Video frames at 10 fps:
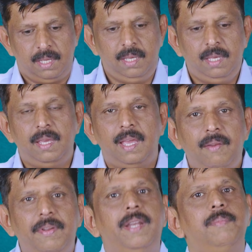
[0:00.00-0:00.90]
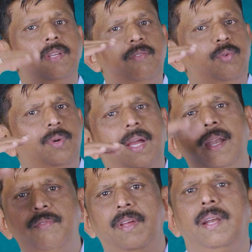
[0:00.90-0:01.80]
he elevated himself to a
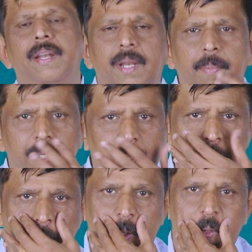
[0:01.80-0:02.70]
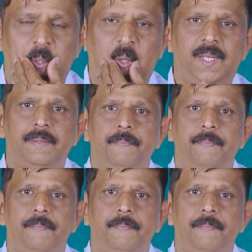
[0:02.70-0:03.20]
kind of like enterprise coach. Right?